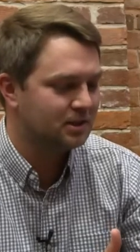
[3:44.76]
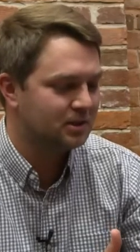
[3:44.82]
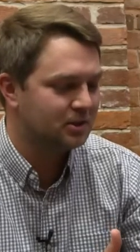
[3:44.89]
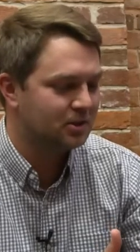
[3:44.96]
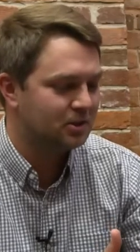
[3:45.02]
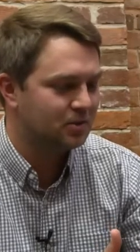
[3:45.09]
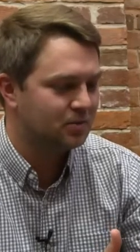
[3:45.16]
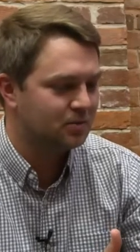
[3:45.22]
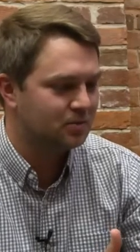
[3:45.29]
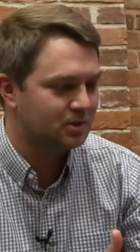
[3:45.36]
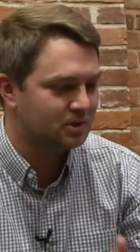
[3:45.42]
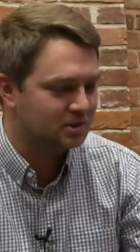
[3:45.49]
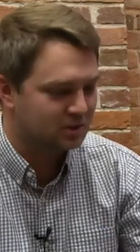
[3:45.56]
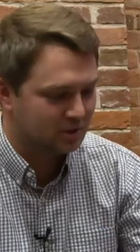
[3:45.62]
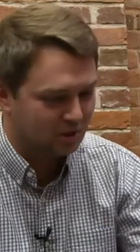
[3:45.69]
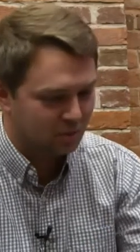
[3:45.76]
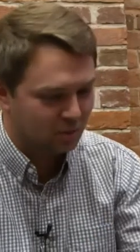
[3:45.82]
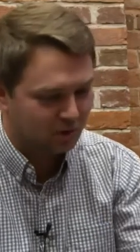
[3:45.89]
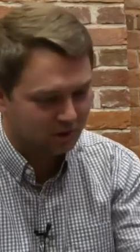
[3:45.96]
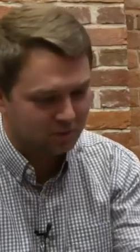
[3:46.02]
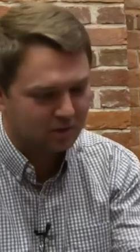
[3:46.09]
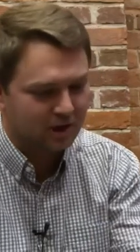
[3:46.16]
you know, this is going to
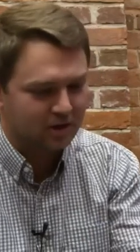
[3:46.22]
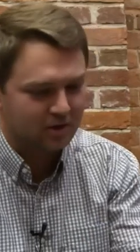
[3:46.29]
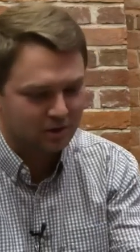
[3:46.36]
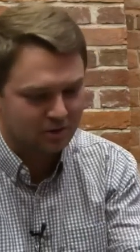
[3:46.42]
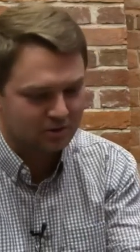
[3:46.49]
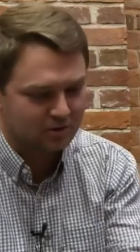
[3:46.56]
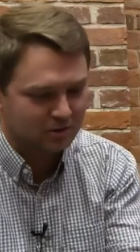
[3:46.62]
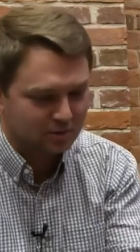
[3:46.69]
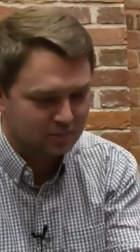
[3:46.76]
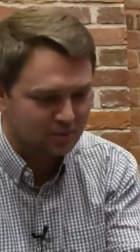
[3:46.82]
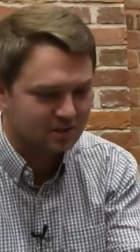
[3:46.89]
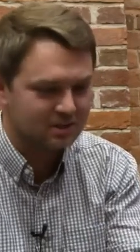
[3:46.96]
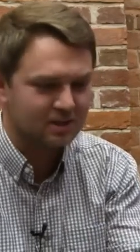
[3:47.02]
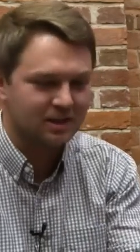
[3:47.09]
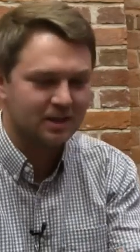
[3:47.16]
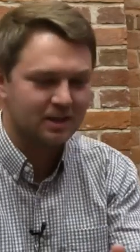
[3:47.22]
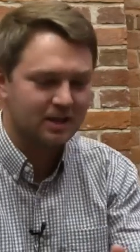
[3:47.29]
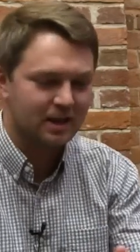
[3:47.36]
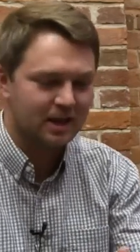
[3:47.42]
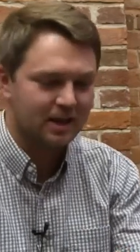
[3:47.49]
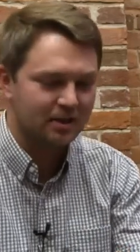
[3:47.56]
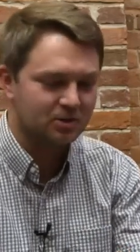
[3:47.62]
work when I go to script this thing, and
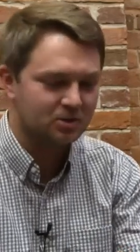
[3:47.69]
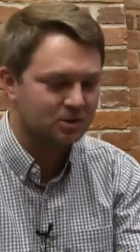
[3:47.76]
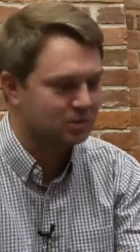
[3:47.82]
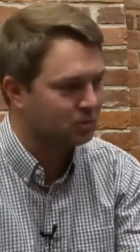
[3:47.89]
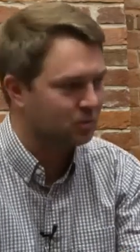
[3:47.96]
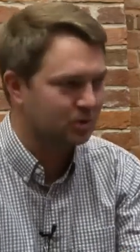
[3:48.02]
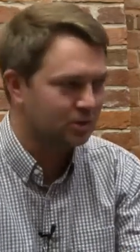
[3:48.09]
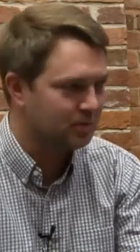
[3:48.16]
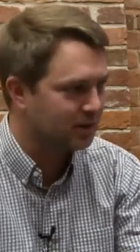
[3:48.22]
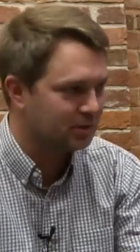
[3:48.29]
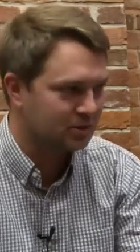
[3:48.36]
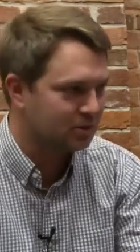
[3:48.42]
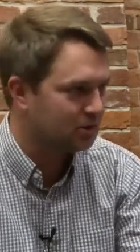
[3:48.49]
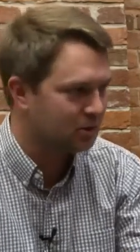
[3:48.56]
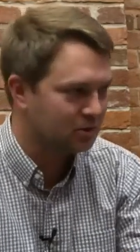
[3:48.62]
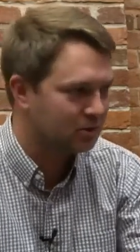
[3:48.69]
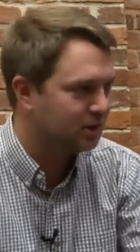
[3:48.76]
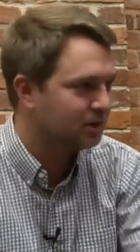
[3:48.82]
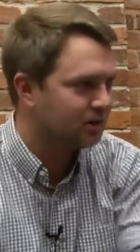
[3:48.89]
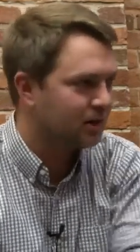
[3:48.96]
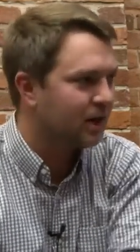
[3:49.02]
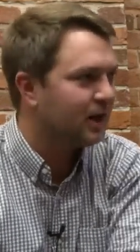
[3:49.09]
then I can just worry about the code
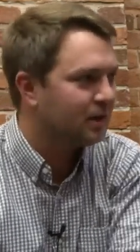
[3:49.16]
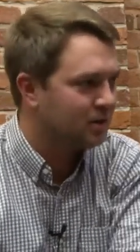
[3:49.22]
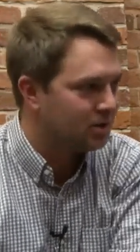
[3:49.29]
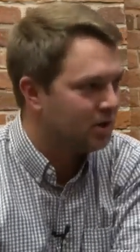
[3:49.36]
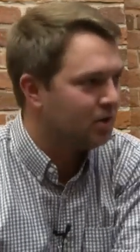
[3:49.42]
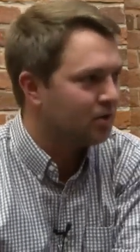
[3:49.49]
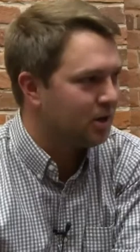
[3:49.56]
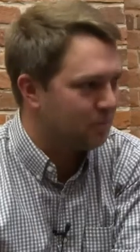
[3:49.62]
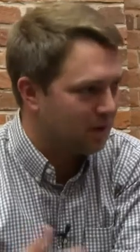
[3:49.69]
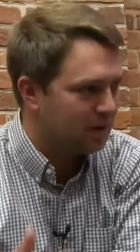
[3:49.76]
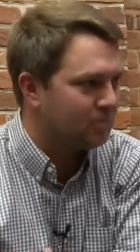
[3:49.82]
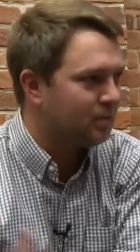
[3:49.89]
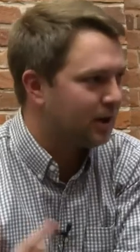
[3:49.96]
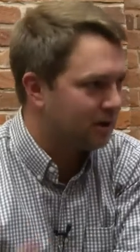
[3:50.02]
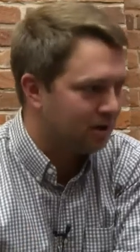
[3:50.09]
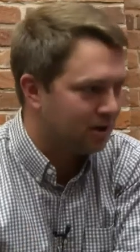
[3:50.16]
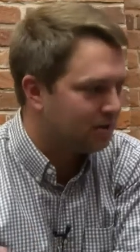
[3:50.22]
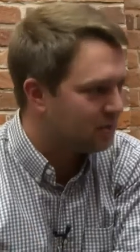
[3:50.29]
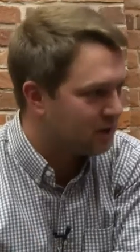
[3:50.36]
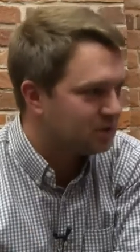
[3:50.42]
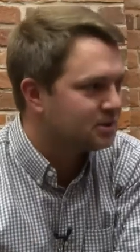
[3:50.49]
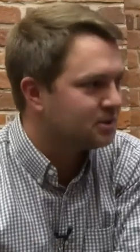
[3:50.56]
later on and know that my
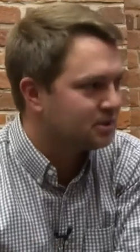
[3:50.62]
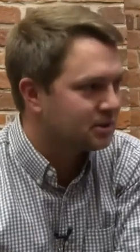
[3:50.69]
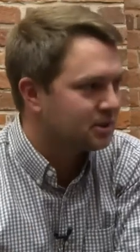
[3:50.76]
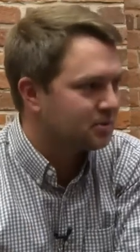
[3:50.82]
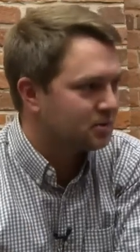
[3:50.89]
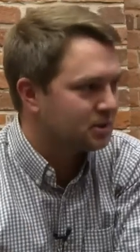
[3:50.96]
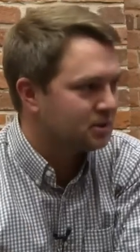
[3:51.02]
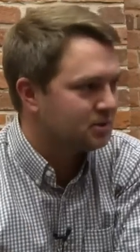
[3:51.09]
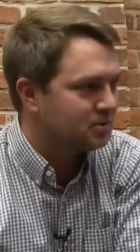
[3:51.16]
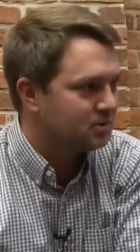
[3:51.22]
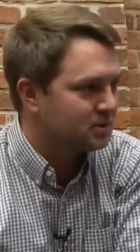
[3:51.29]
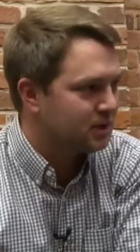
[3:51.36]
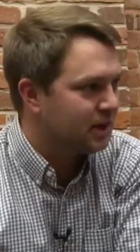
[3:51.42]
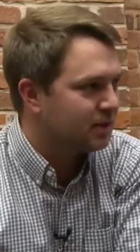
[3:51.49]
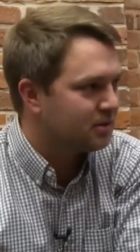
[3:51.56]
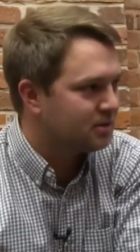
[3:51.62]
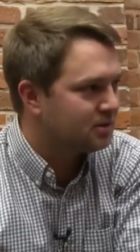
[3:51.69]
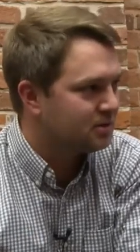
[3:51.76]
automation is going to be sound.